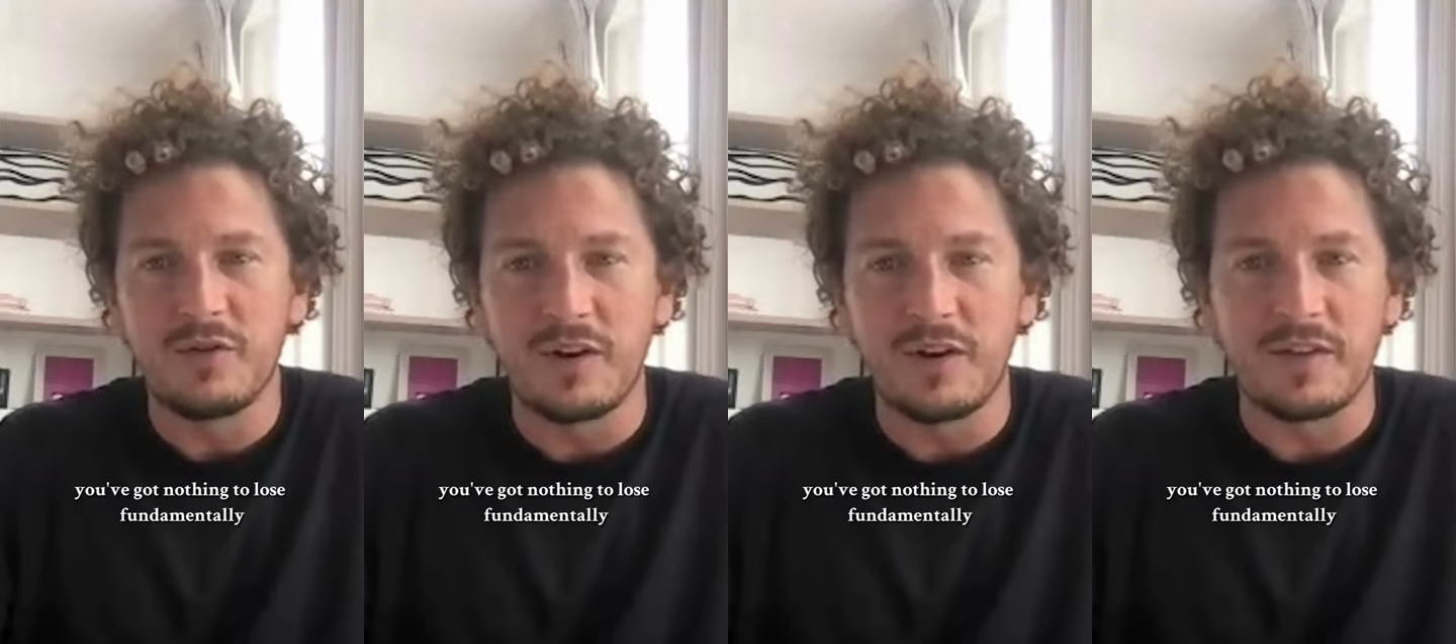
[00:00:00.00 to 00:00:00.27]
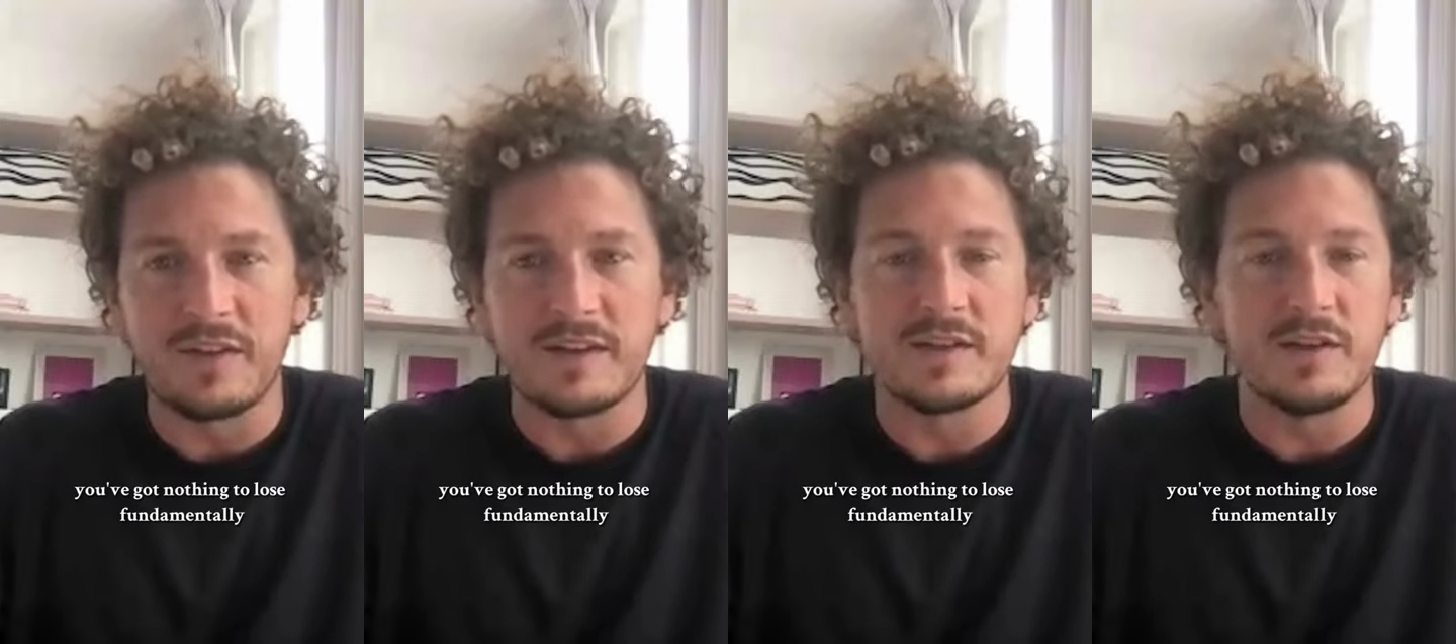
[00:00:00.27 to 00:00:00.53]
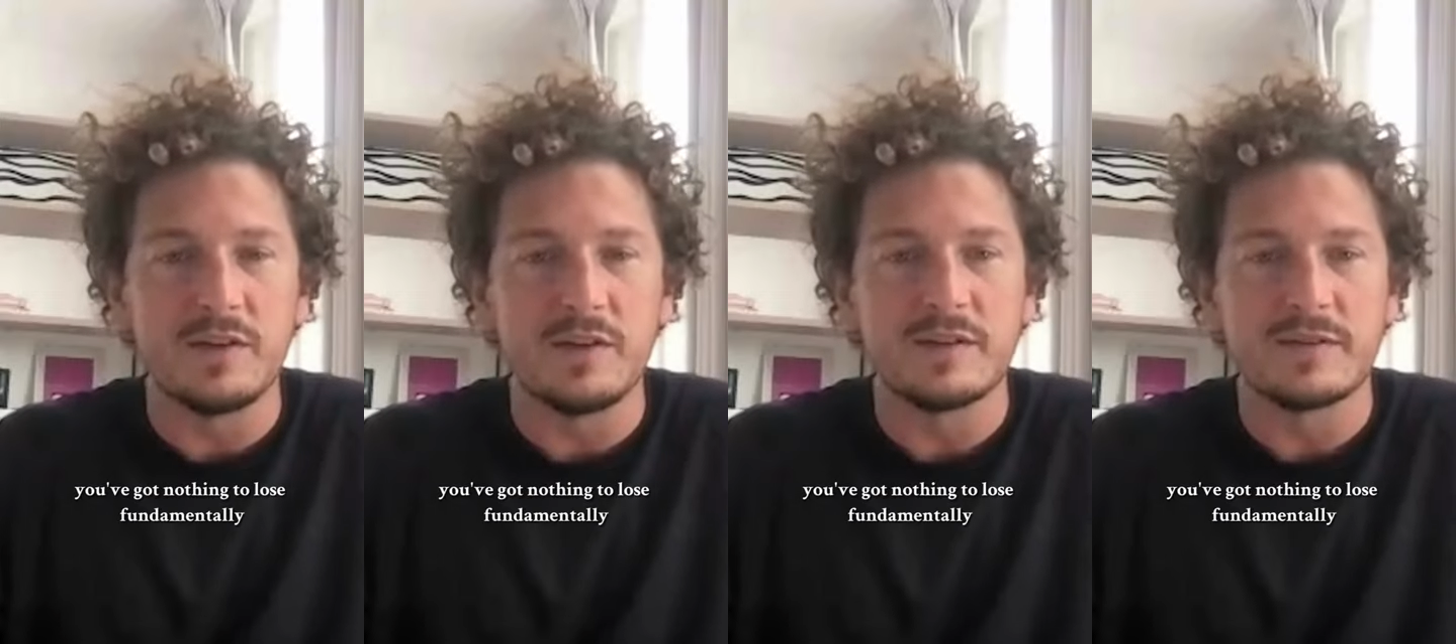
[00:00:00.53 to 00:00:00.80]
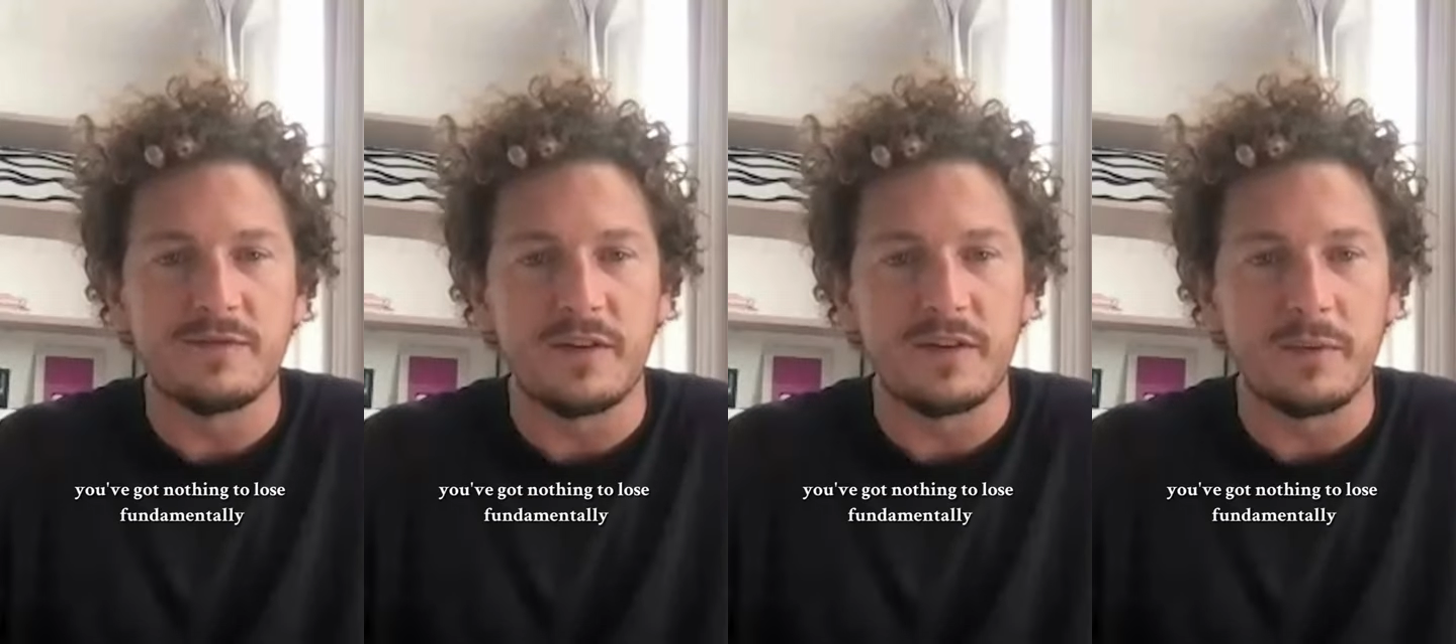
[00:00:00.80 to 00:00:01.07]
got nothing to
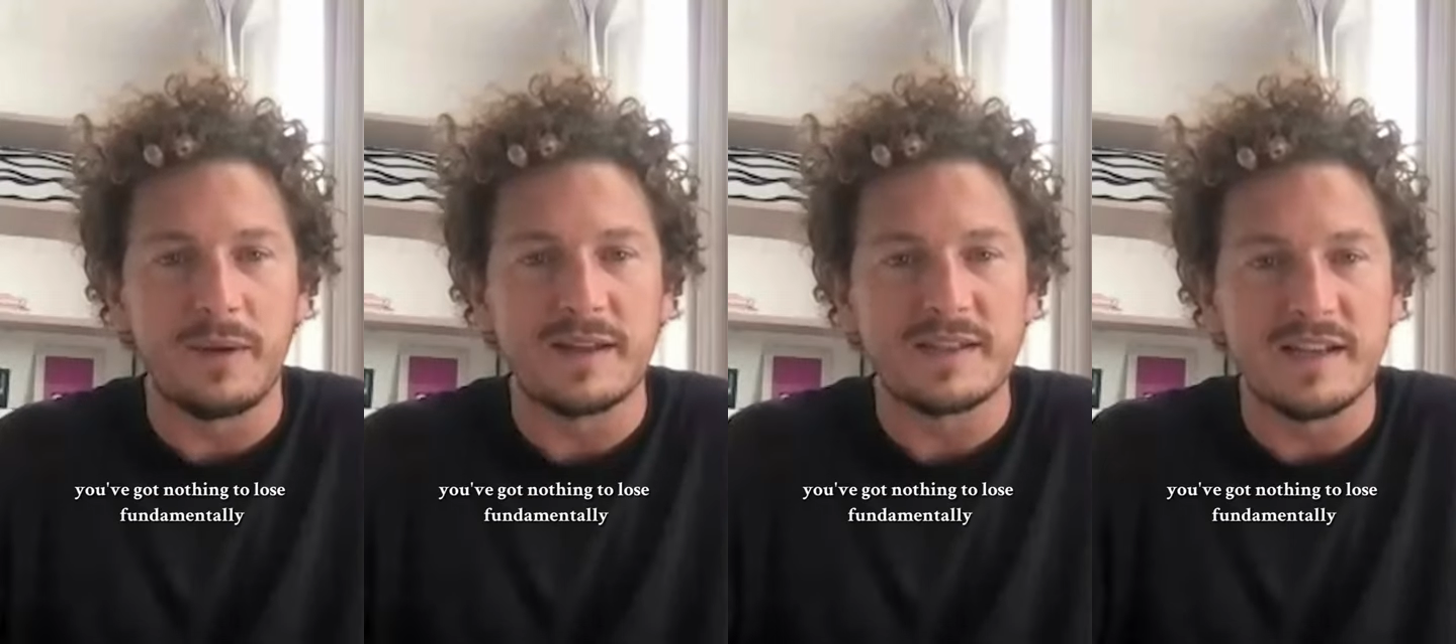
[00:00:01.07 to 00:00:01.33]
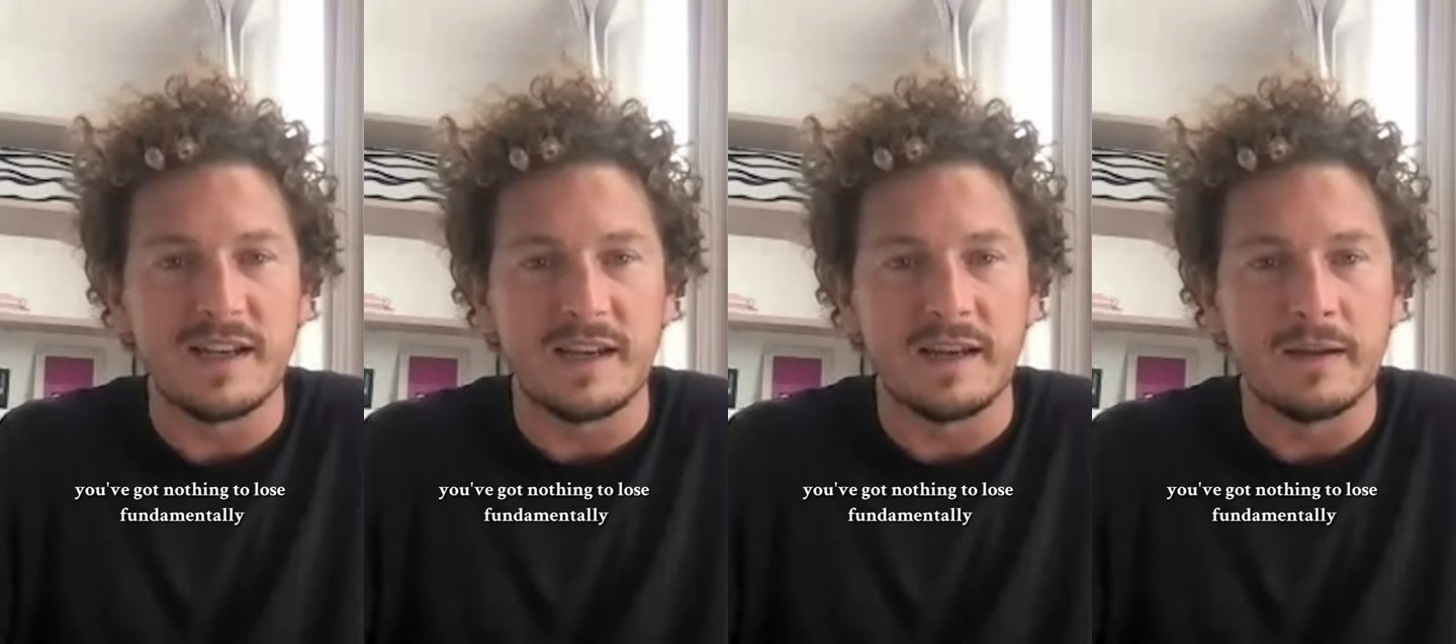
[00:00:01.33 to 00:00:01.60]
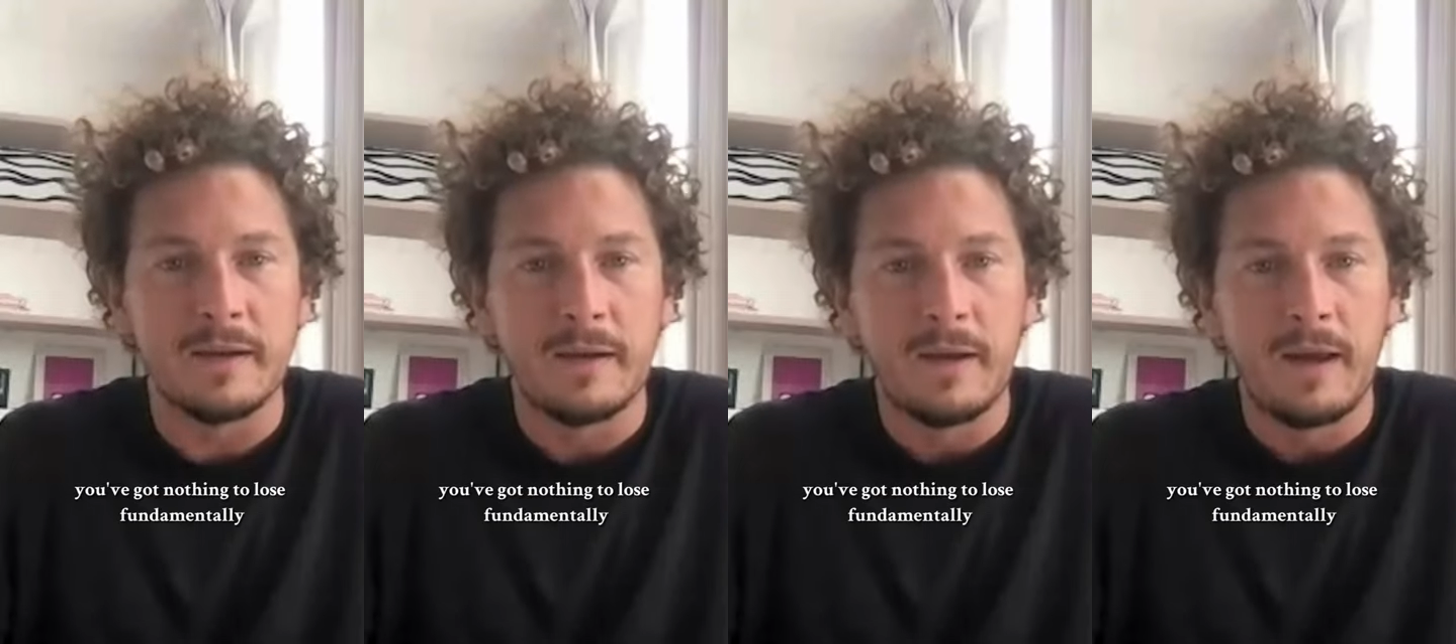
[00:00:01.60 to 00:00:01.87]
lose fundamentally,